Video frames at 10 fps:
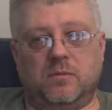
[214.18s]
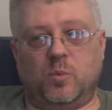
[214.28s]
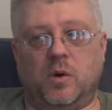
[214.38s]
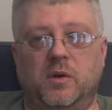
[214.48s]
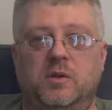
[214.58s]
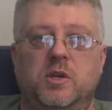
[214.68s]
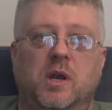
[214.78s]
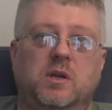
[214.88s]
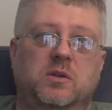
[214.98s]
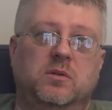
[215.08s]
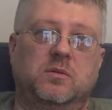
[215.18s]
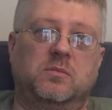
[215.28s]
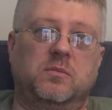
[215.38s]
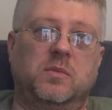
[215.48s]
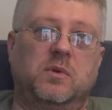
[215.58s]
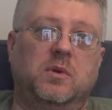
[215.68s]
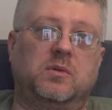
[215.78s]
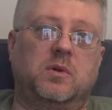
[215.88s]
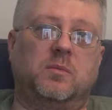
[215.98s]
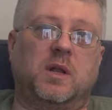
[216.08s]
wanting to change,
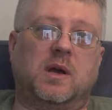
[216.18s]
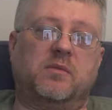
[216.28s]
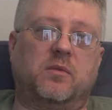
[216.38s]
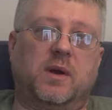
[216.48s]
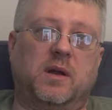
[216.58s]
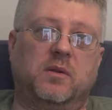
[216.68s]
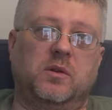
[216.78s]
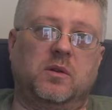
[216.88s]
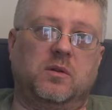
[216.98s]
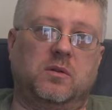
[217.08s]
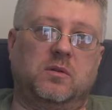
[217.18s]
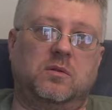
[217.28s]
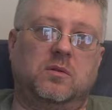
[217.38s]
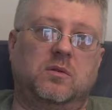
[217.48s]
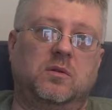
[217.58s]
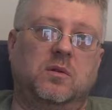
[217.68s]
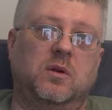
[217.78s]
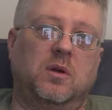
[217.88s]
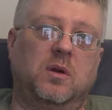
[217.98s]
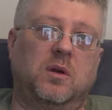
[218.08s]
turn my life around, and
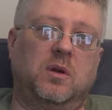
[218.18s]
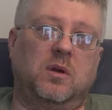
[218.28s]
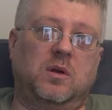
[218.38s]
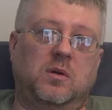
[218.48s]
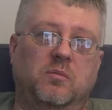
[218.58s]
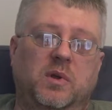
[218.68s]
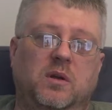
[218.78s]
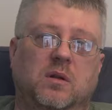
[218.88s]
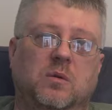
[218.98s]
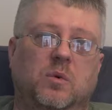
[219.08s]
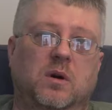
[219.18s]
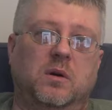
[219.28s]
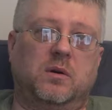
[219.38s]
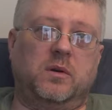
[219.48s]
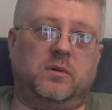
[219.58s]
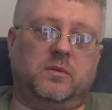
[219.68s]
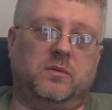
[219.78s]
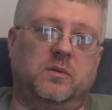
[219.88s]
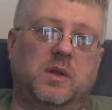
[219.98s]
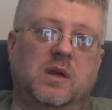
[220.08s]
being on the water,
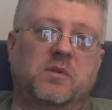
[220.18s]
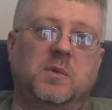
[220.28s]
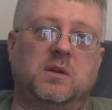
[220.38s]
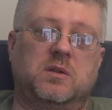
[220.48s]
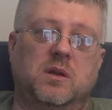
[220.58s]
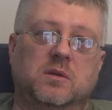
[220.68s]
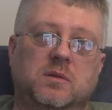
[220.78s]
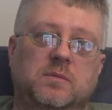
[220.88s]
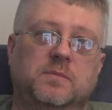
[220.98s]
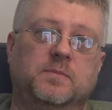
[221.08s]
Navy made sense.